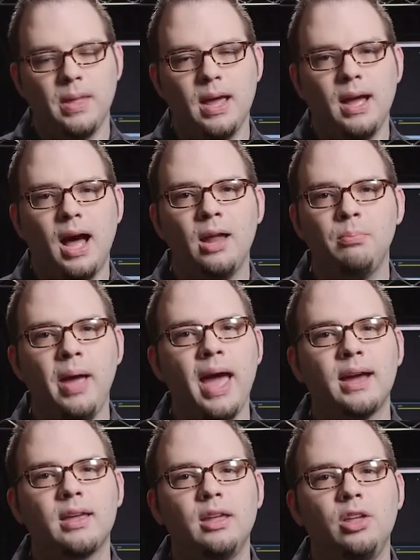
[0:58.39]
On
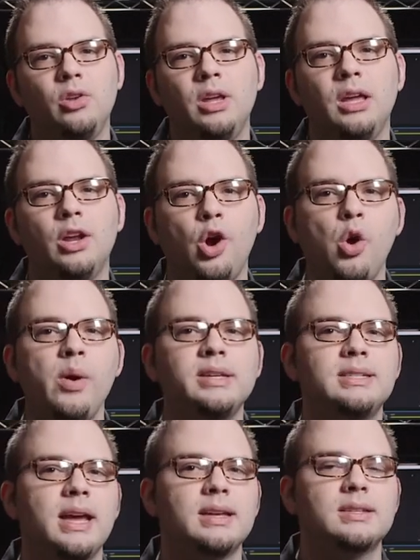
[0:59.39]
Mac, you need
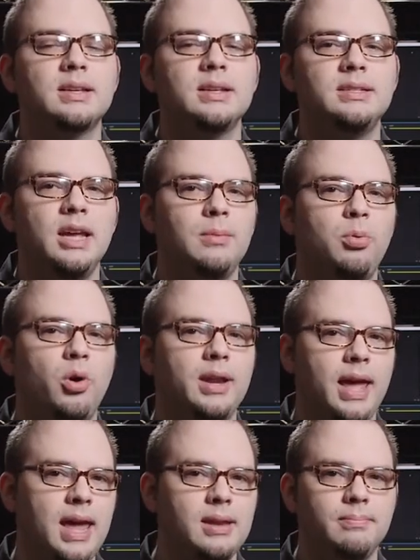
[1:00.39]
OS X 10.8,
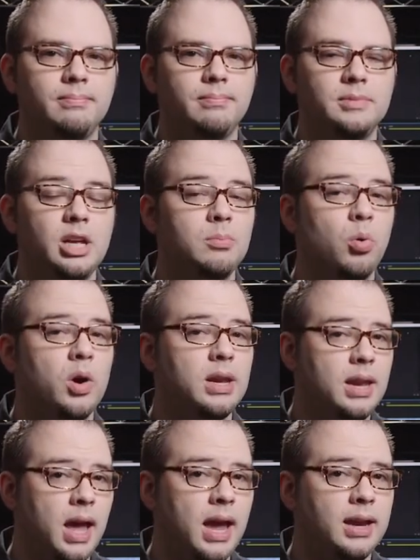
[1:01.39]

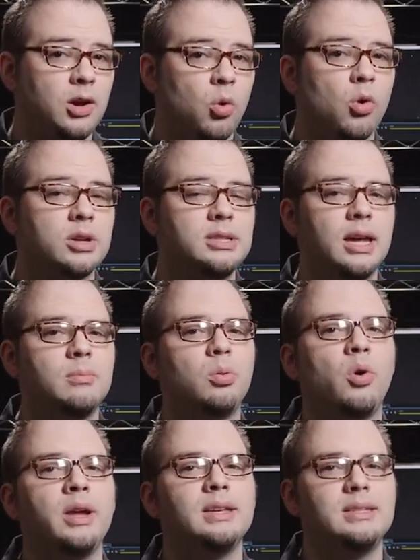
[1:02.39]
10.9, or
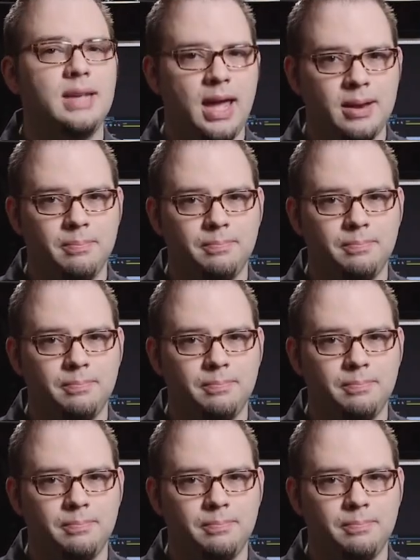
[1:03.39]
10.10.